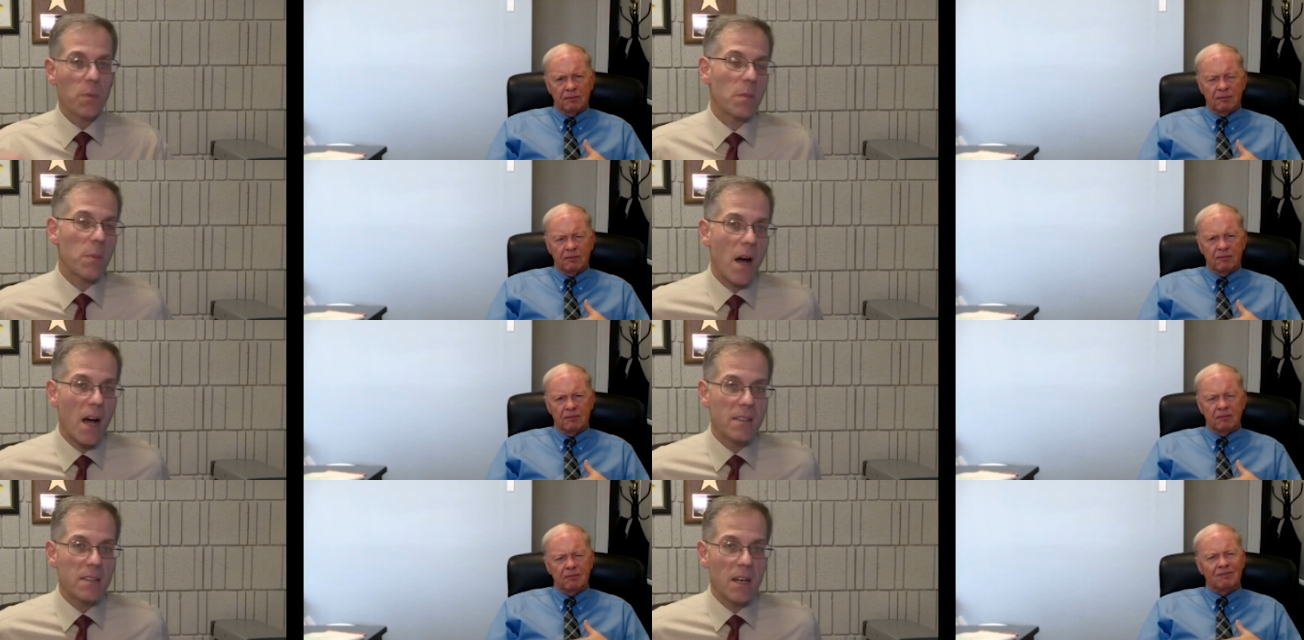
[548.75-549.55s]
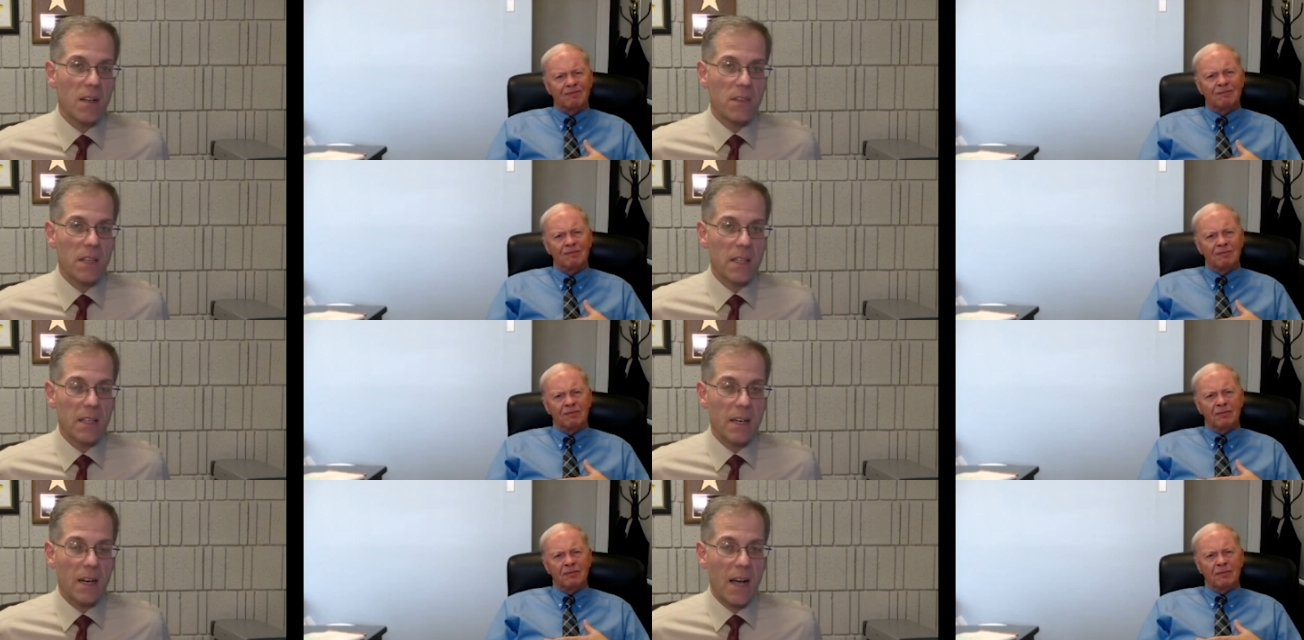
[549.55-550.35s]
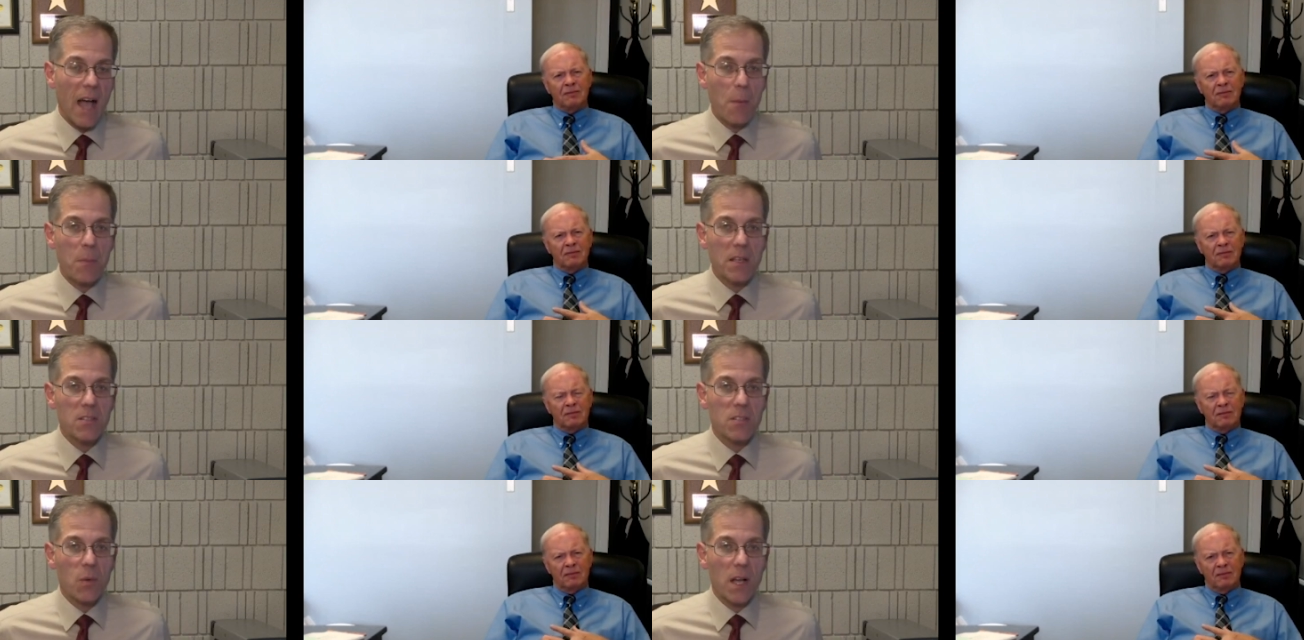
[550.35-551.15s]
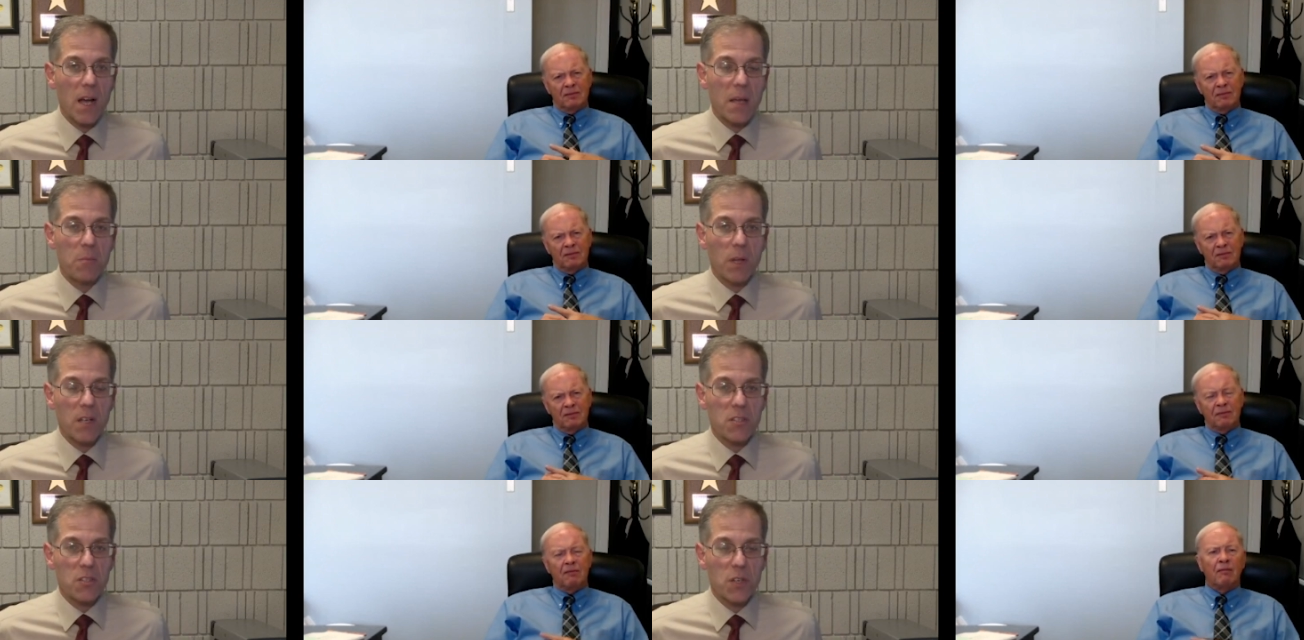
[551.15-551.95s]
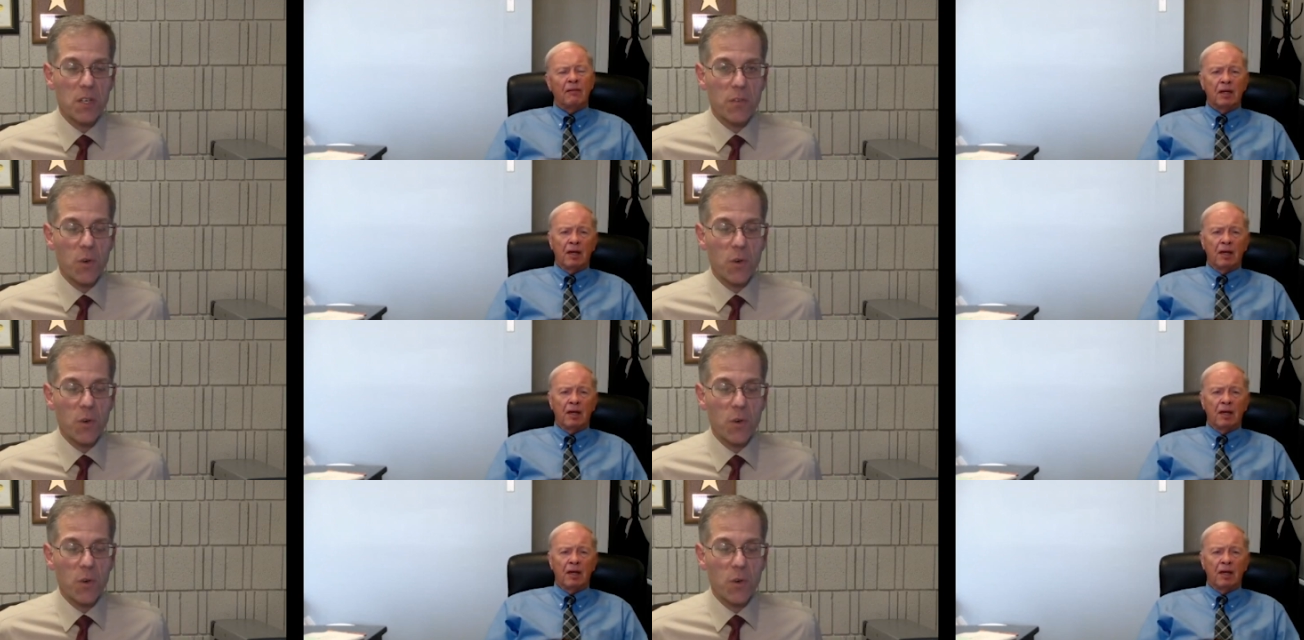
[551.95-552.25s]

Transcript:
Speaker 1: bit upon uh, the uh, happenings going on in Pleasant Street.